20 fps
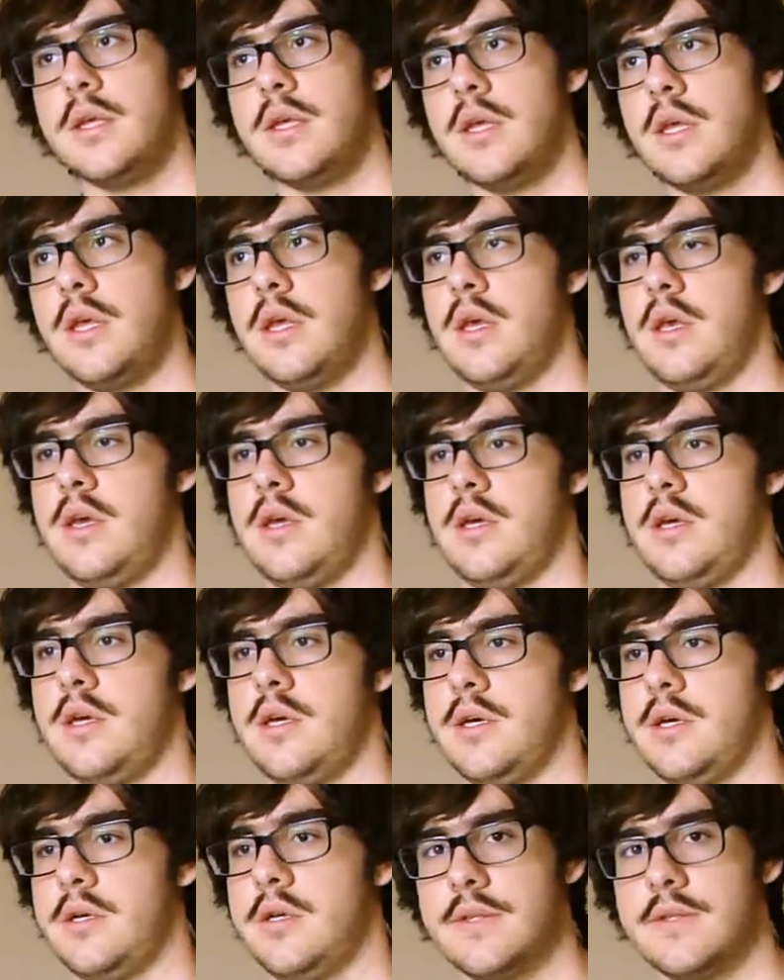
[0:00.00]
Yeah
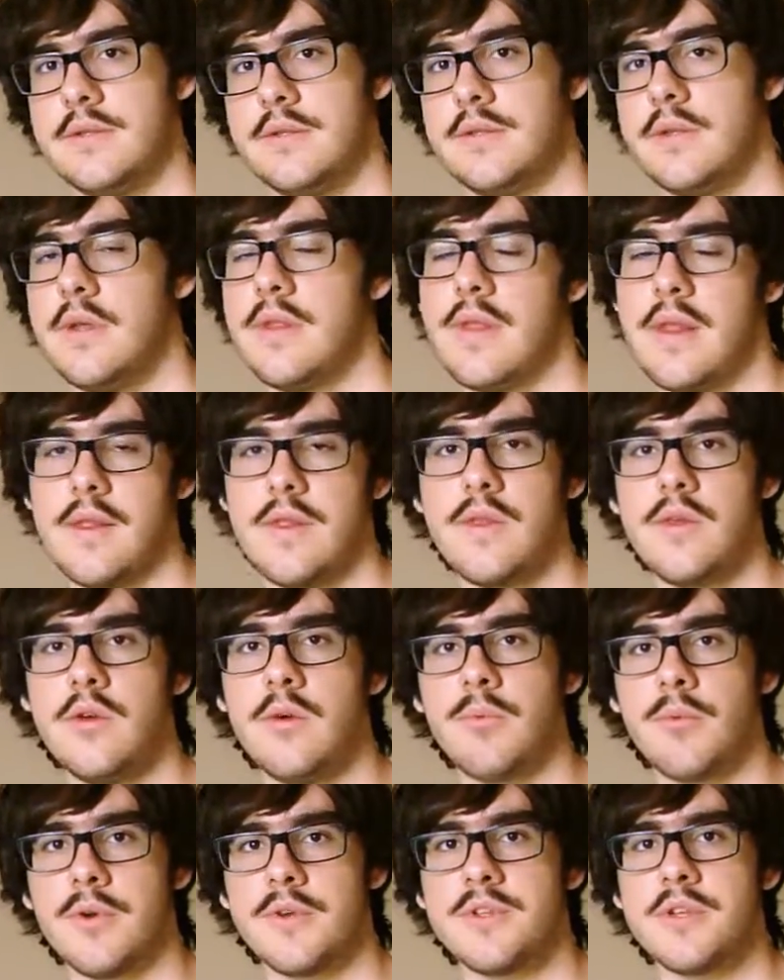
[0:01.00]

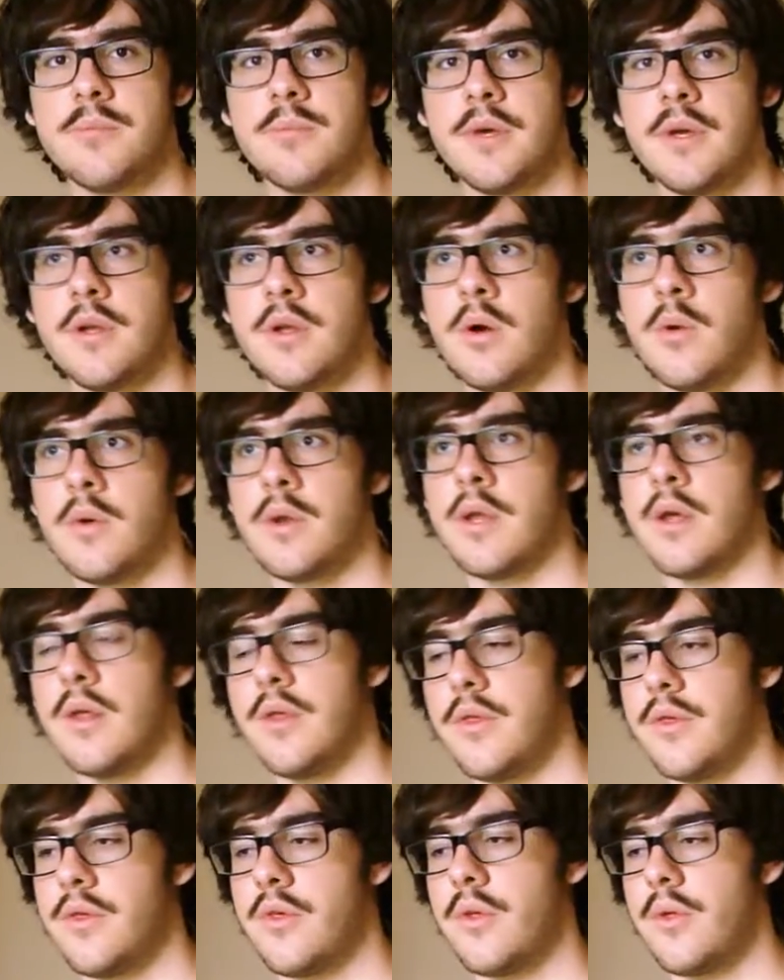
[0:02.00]
humorous to me and no one
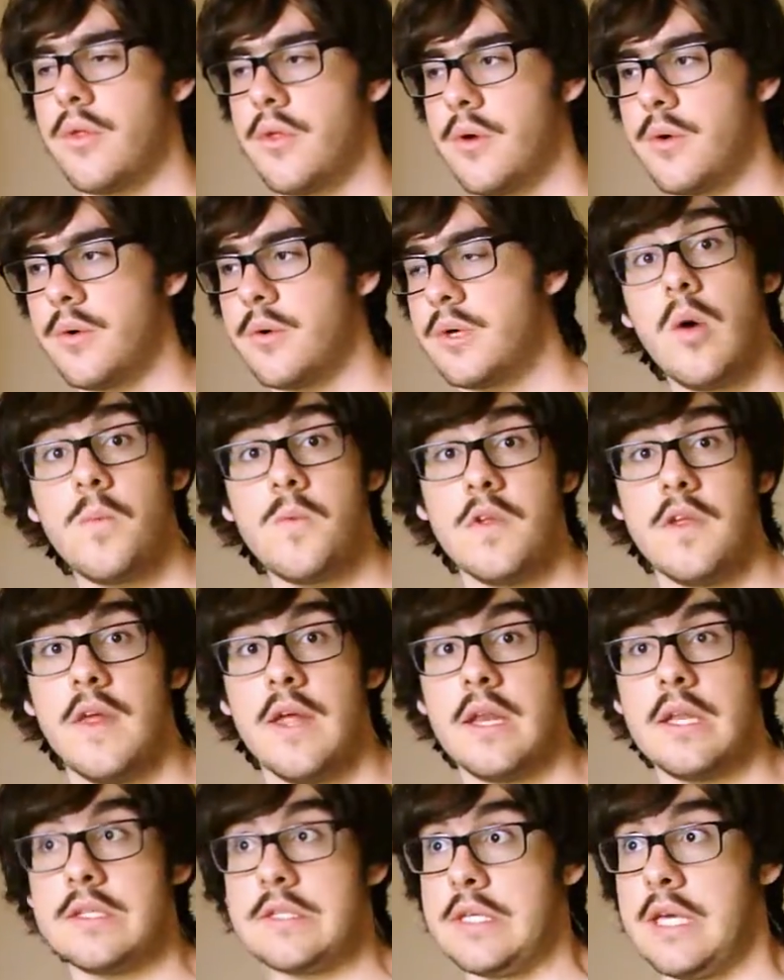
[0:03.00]
else, although hopefully
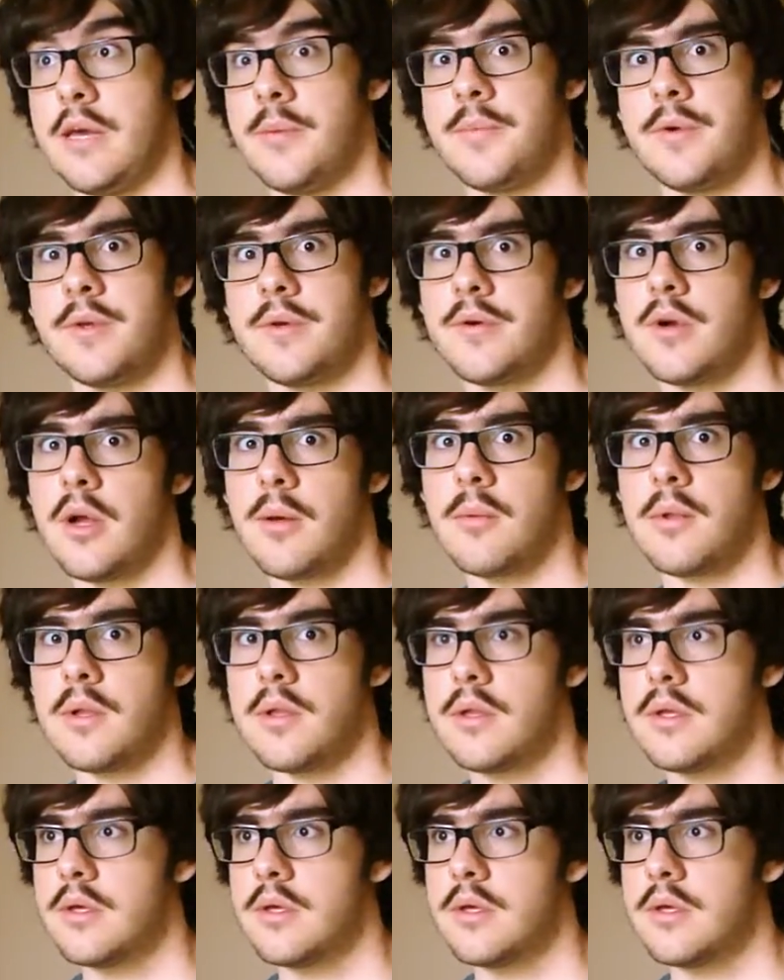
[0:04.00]
that doesn't get me in trouble.